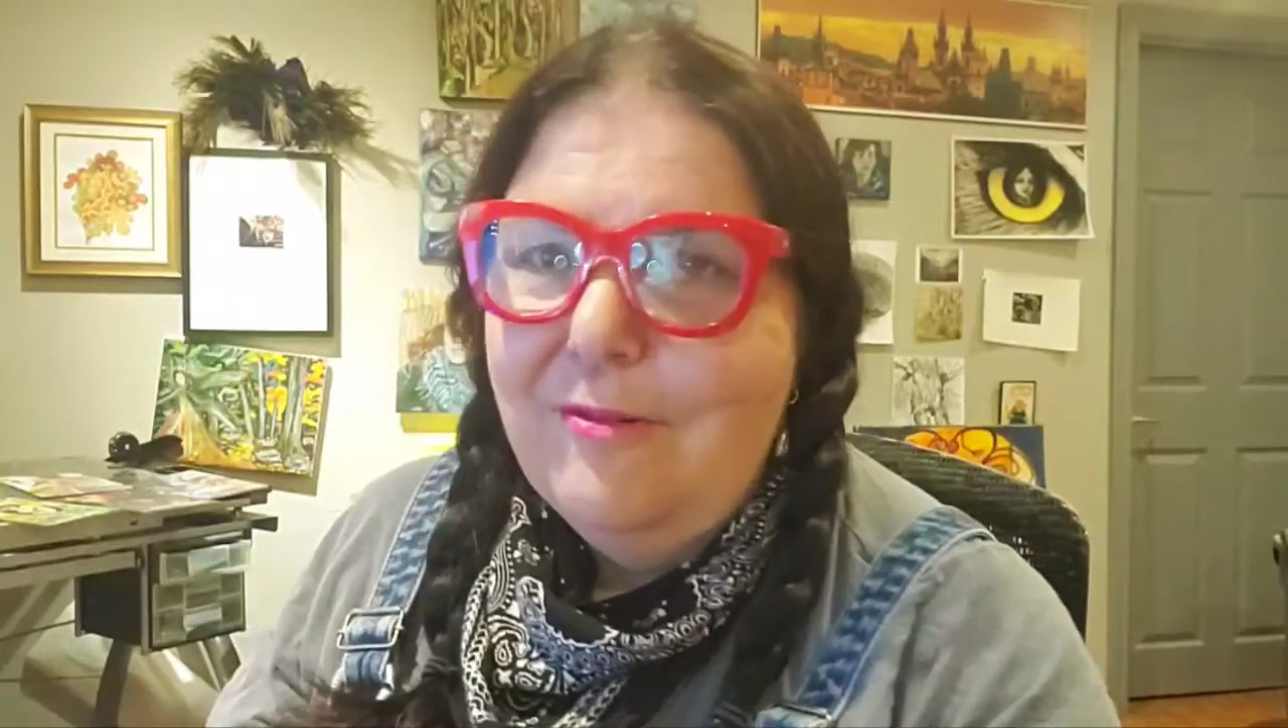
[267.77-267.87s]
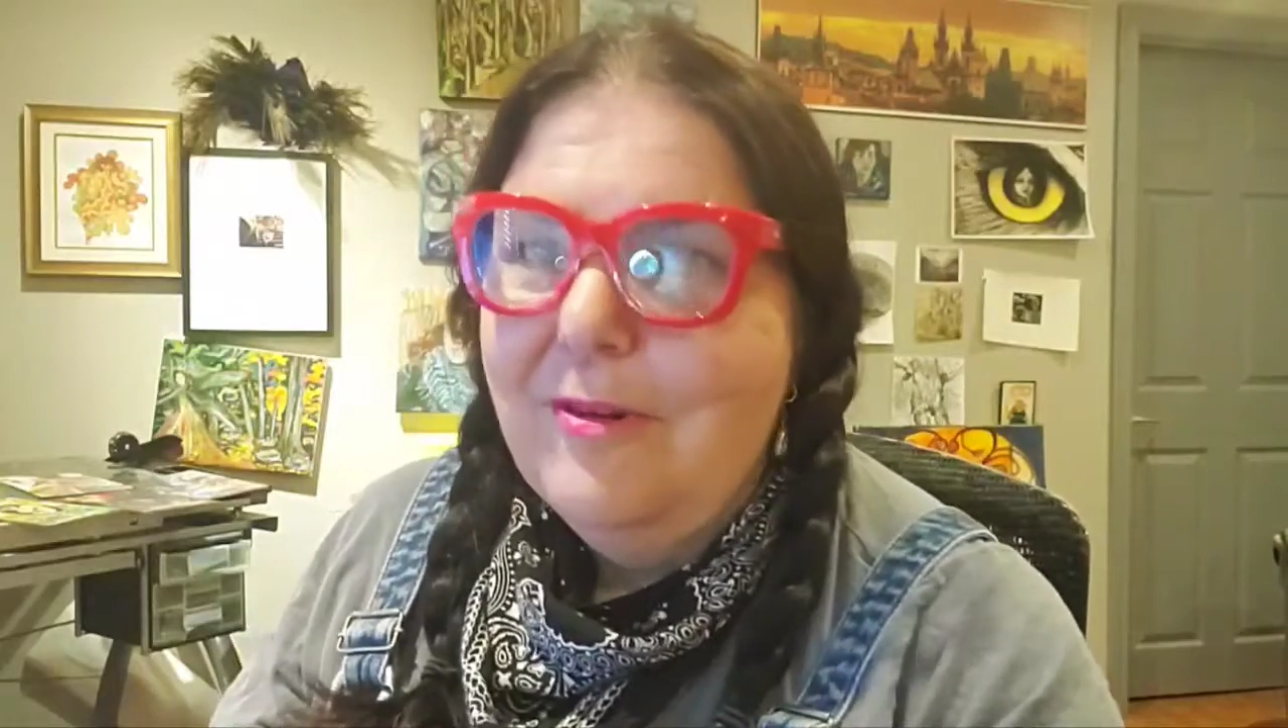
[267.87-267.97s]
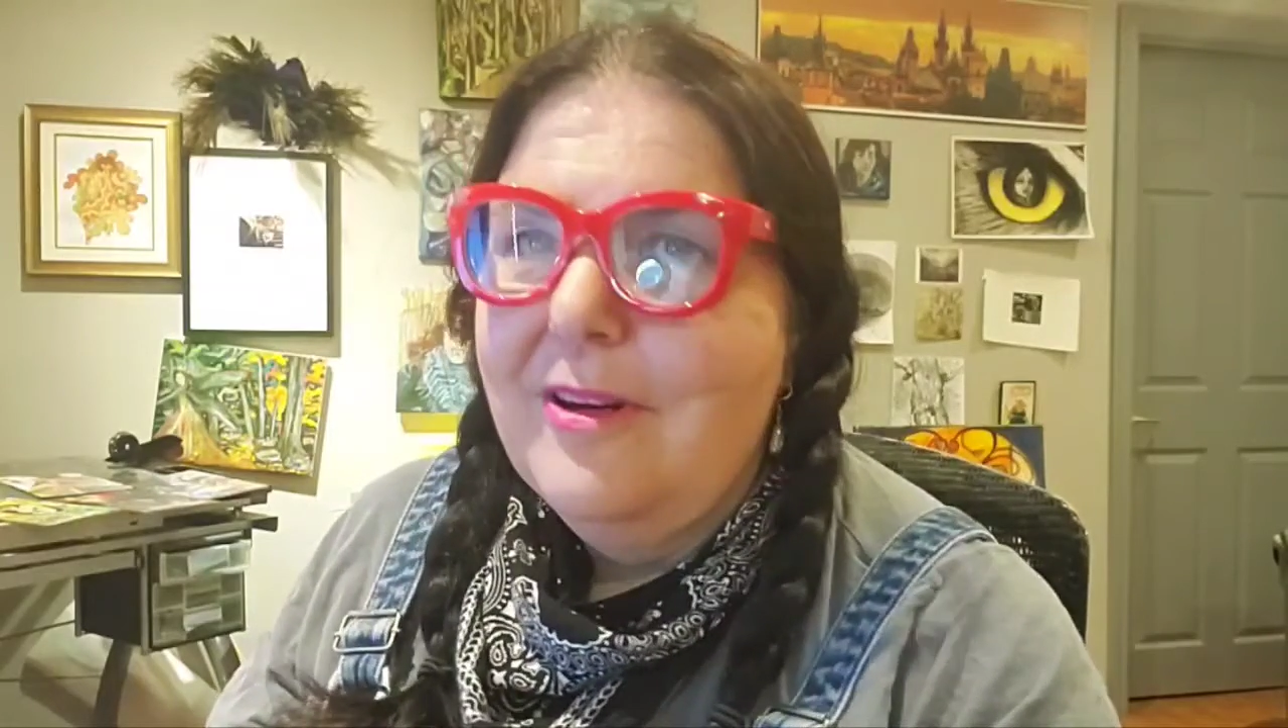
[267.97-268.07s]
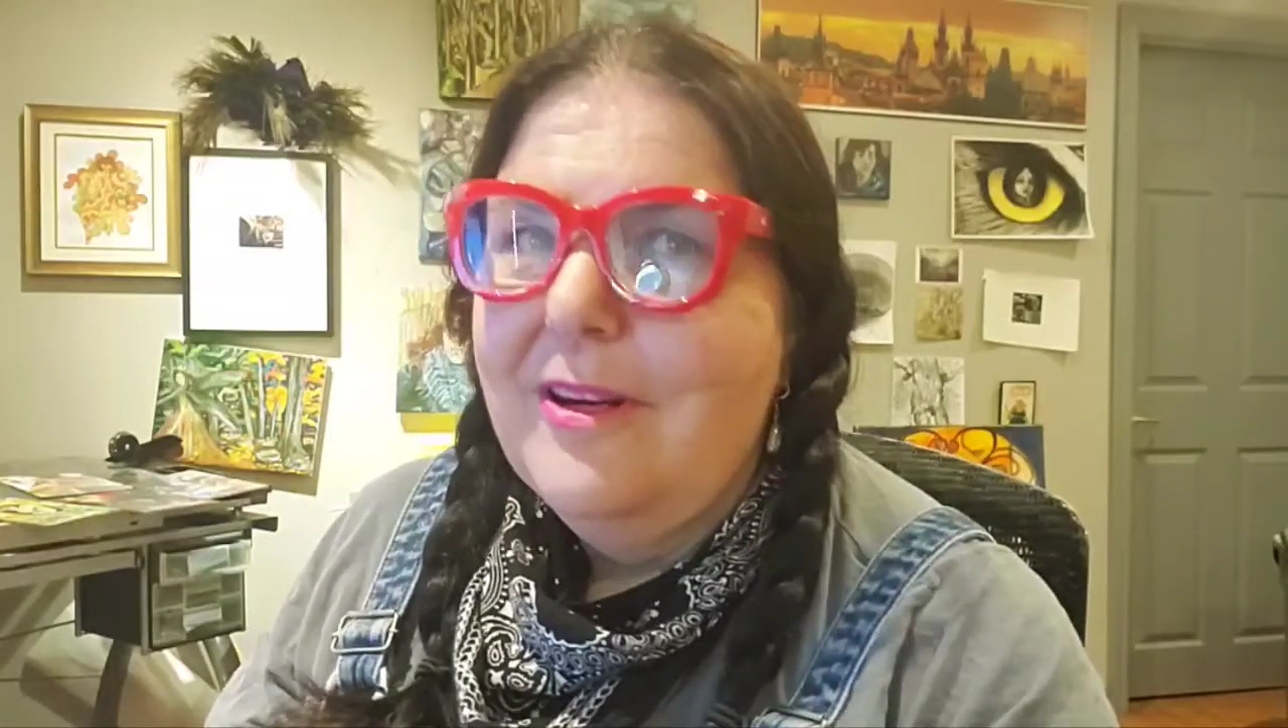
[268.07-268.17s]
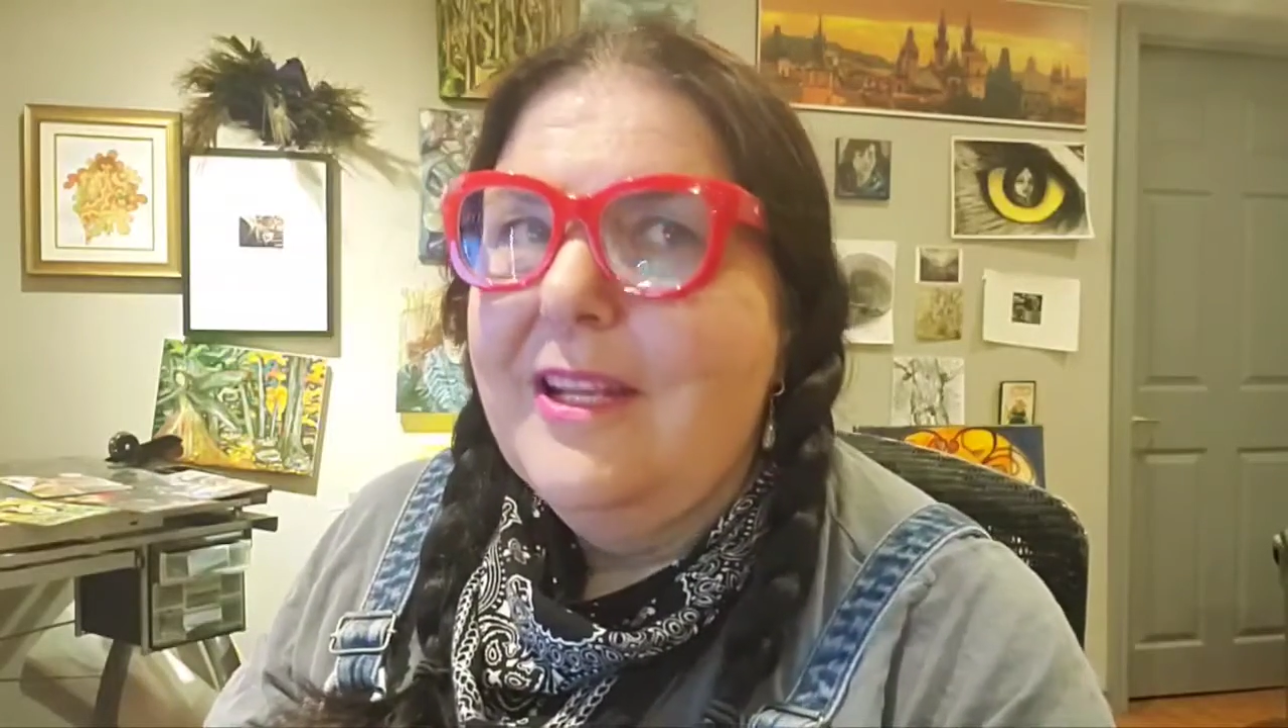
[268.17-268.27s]

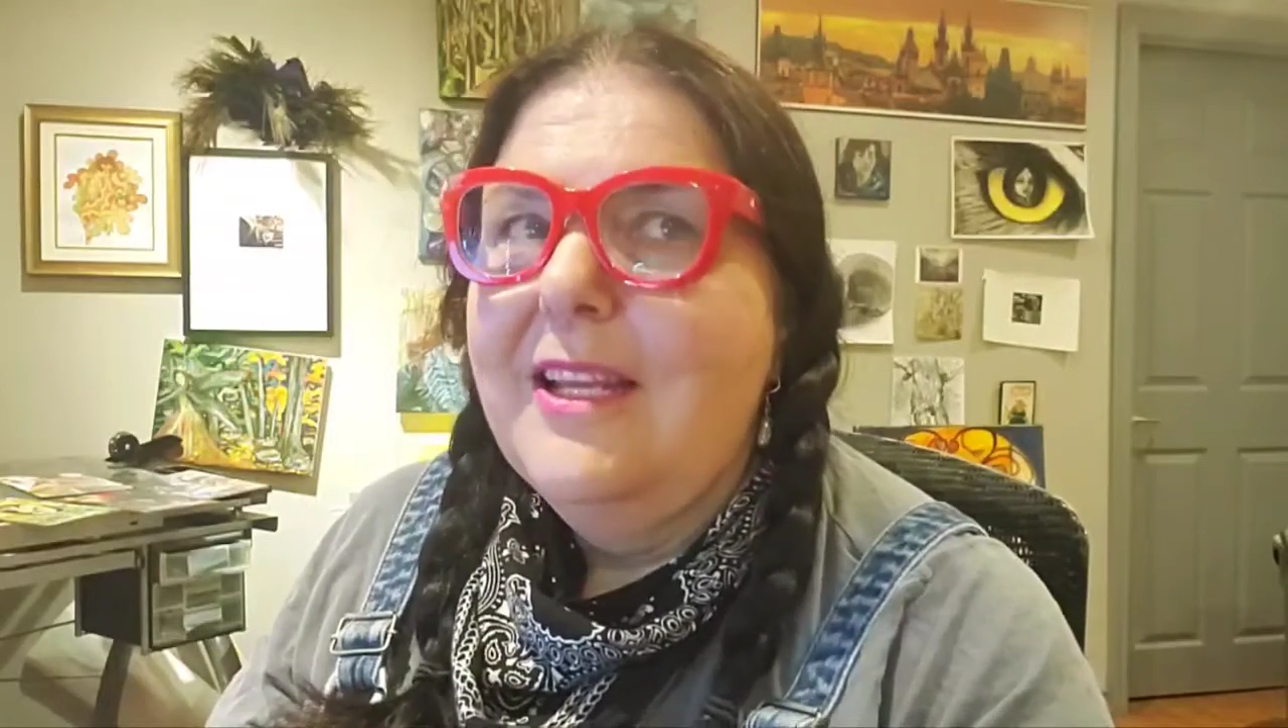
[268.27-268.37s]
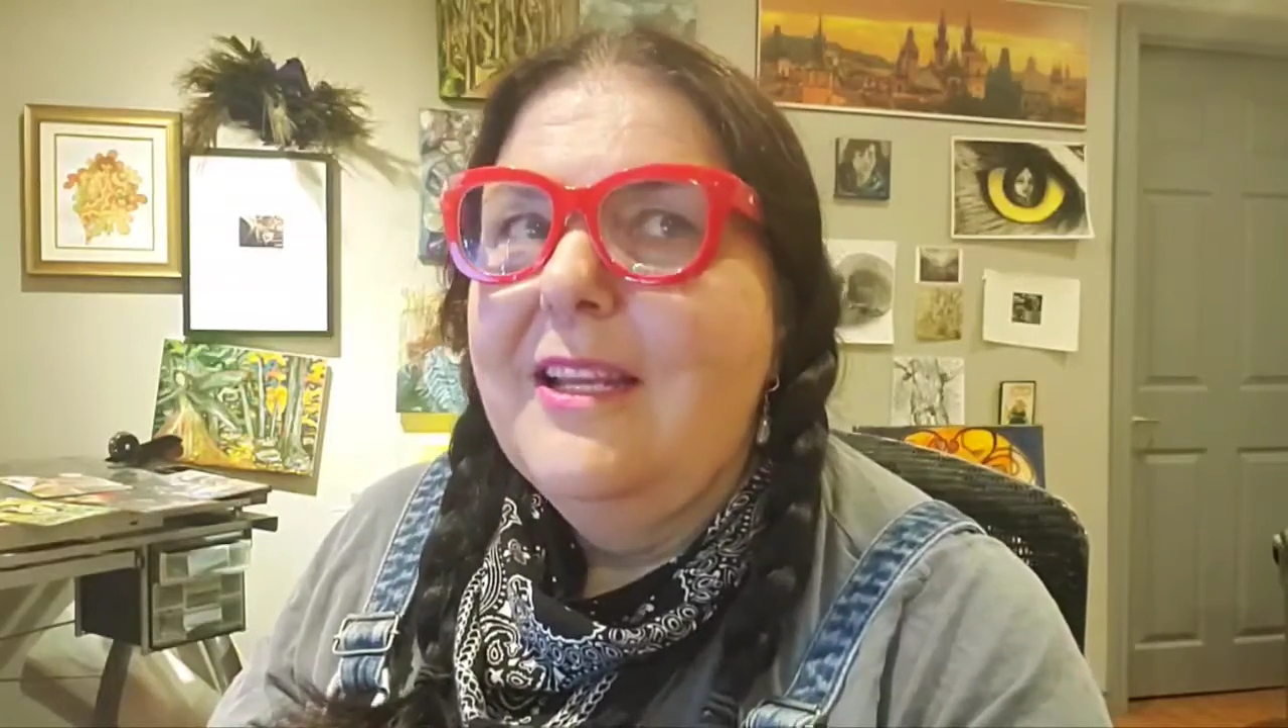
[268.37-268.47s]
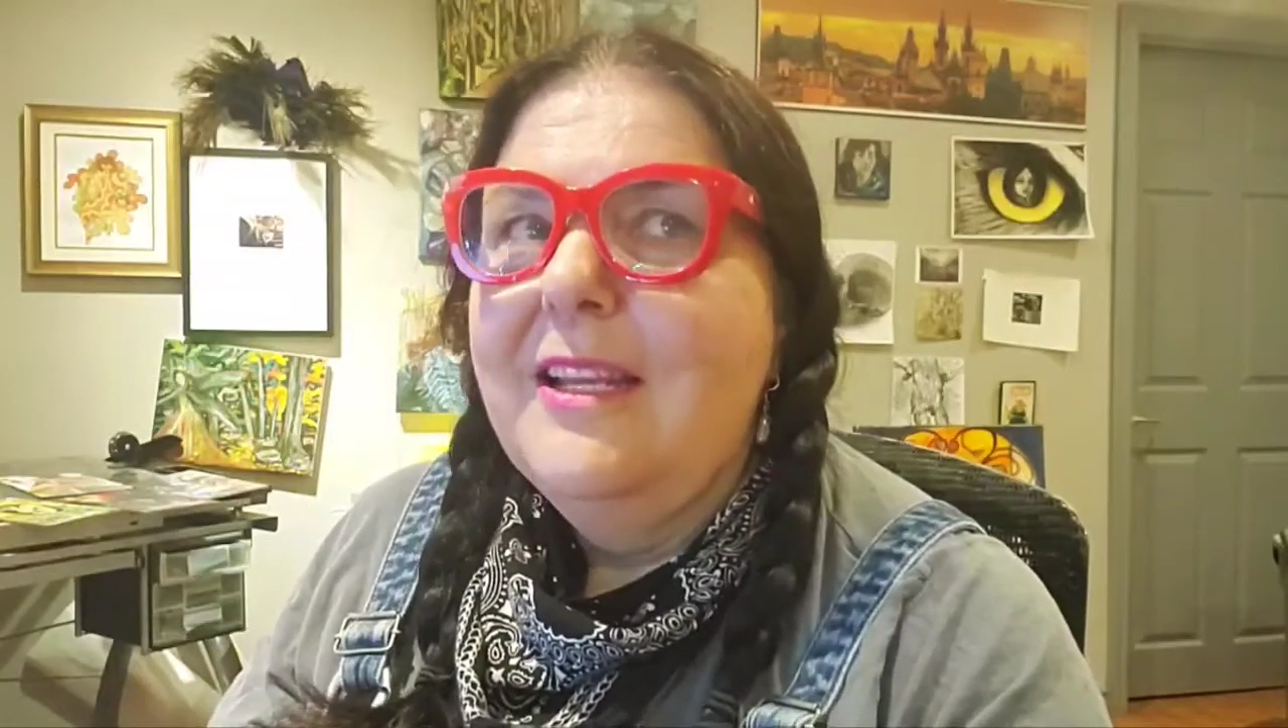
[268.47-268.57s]
work